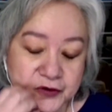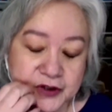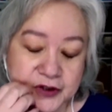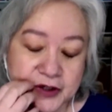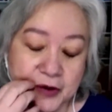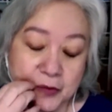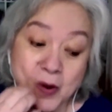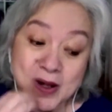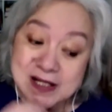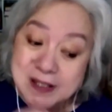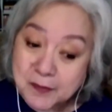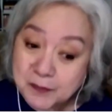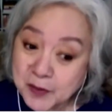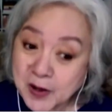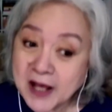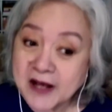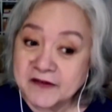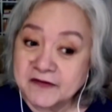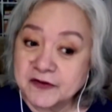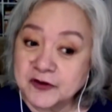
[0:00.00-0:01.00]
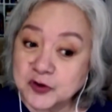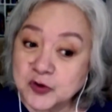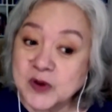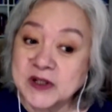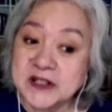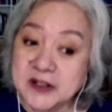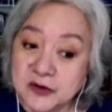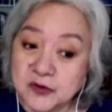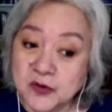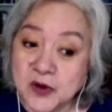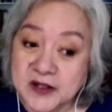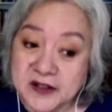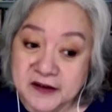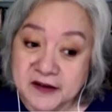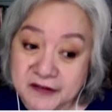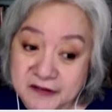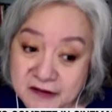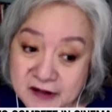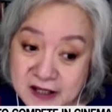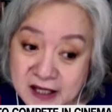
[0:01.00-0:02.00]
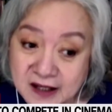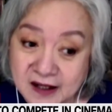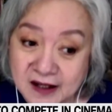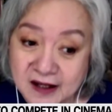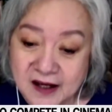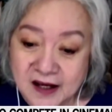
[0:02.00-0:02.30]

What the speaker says: ones applying for 2023